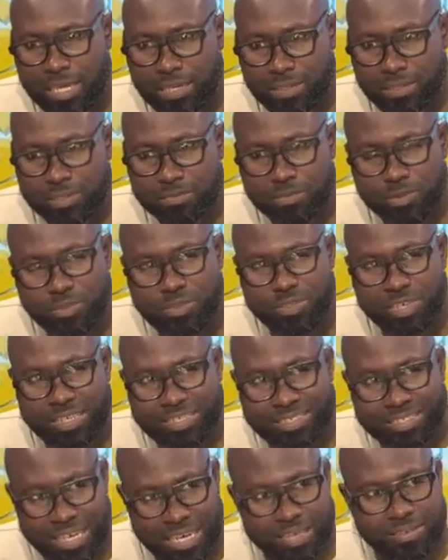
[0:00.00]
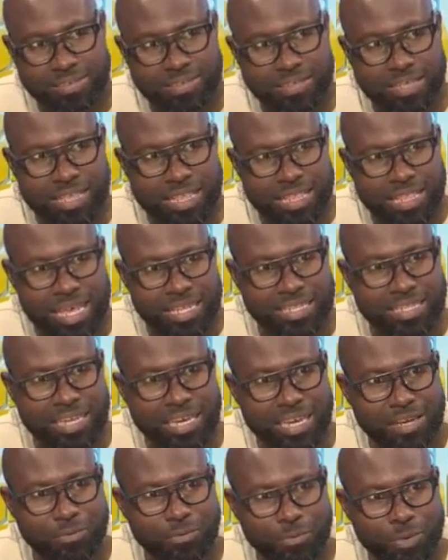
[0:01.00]
seems to suggest that
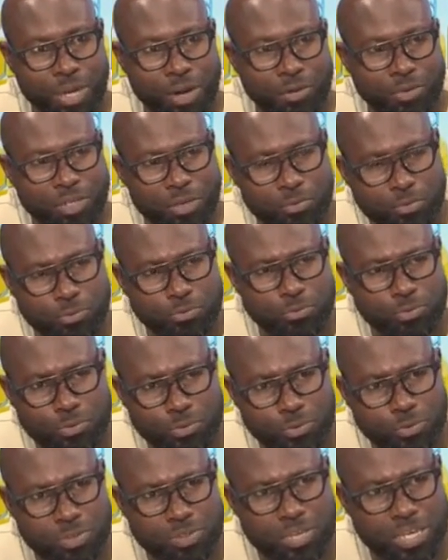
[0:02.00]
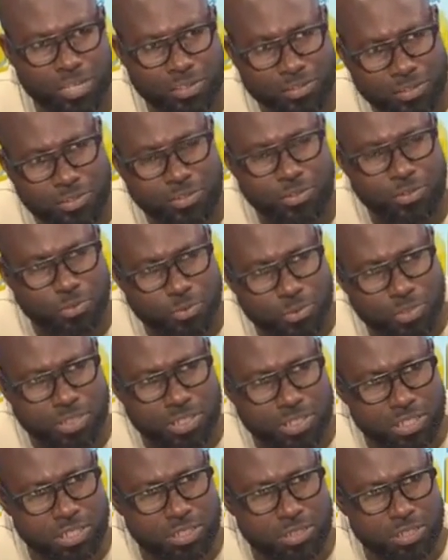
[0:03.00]
we are unable to use the
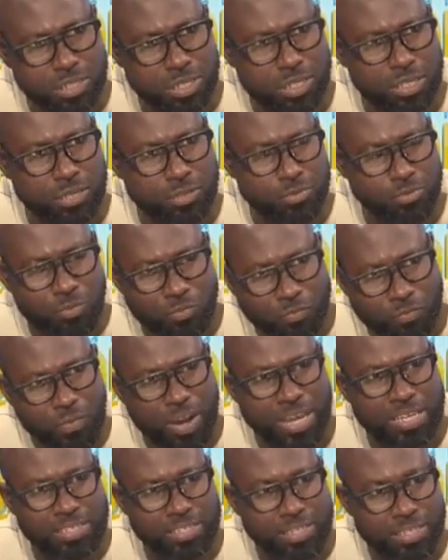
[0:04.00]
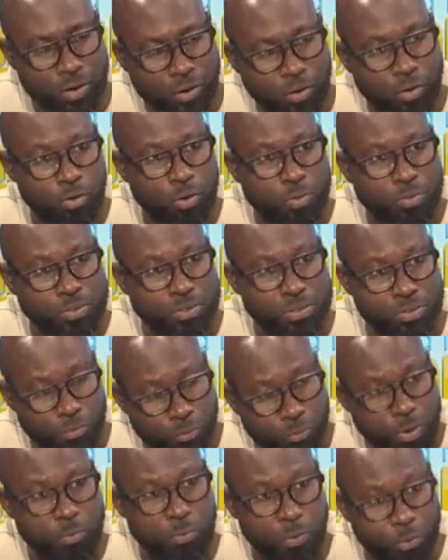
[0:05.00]
institutions to fight the corruption the
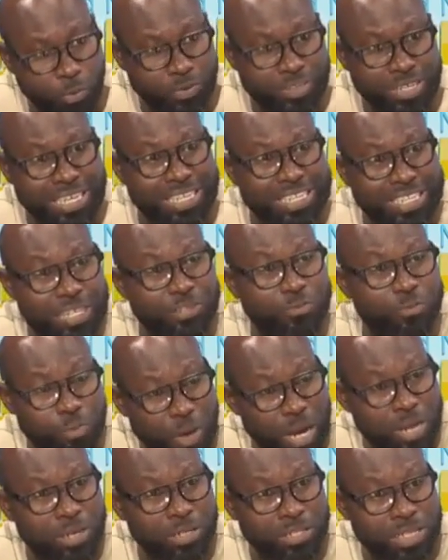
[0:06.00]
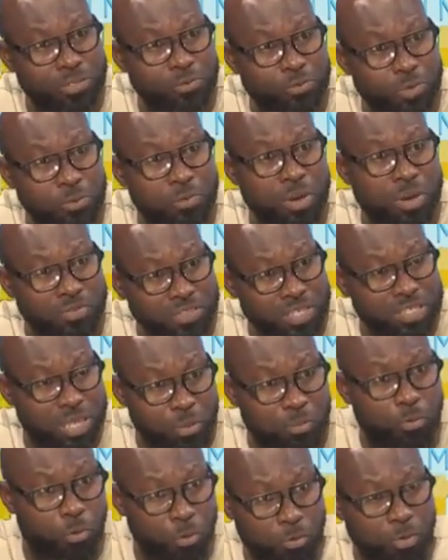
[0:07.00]
way we want. That is why we have set
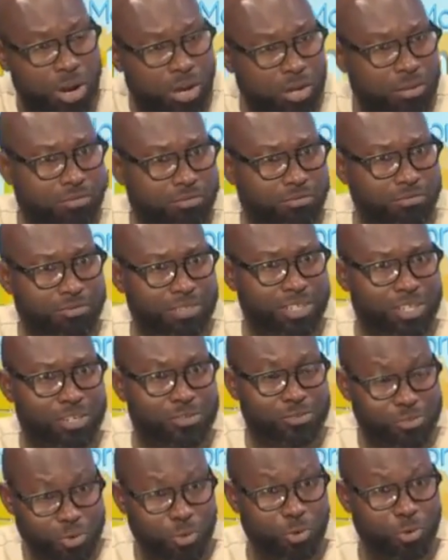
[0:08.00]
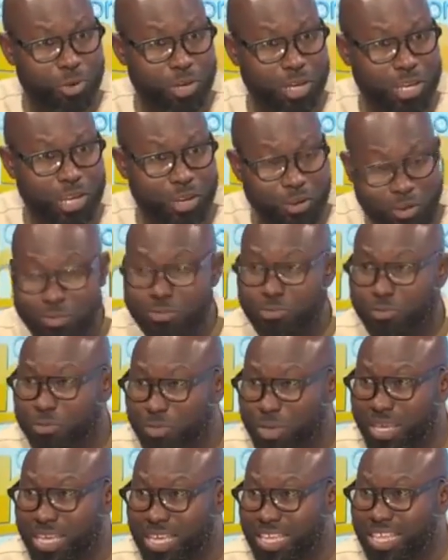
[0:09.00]
up ORA. So it looks to
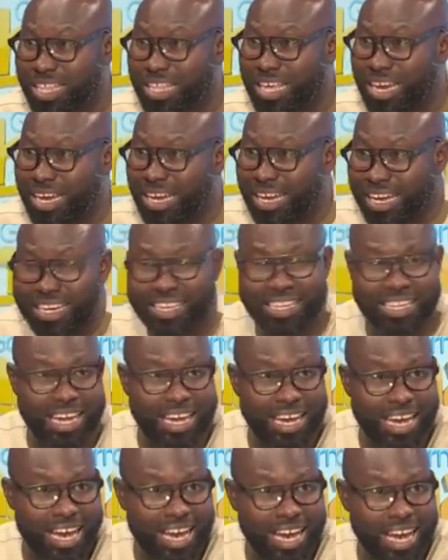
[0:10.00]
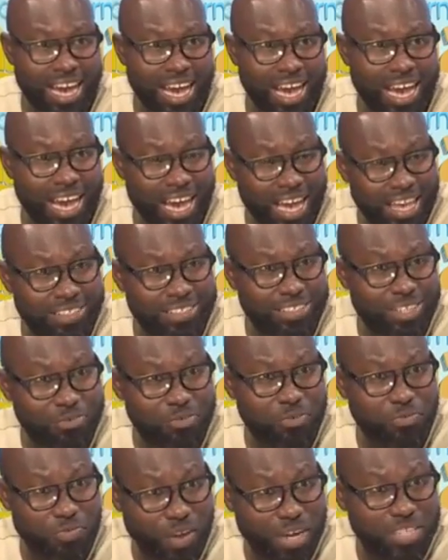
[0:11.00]
me that Ghana, answer
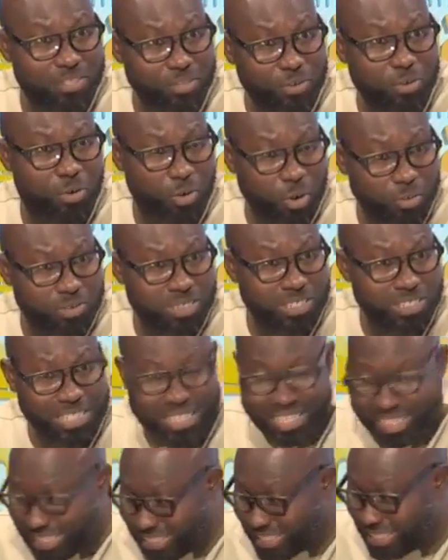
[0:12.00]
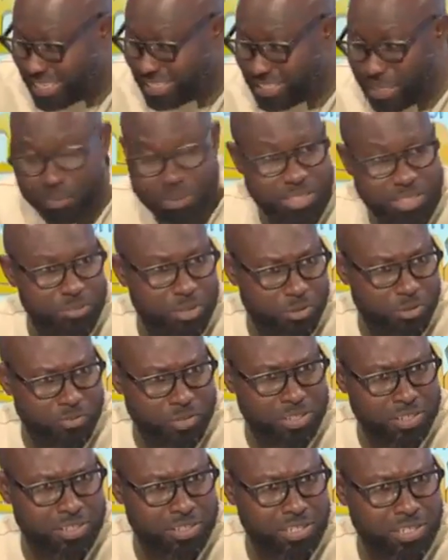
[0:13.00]
to fighting corruption is the establishment
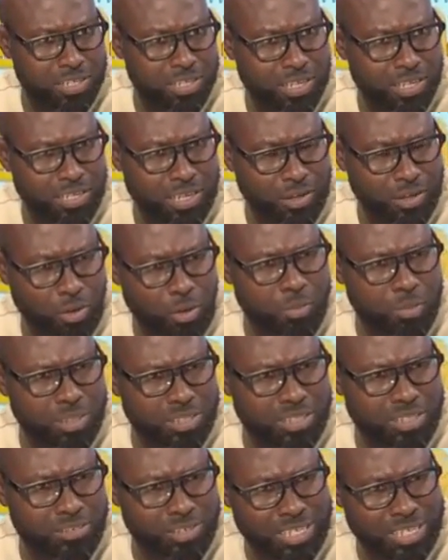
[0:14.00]
of this committee.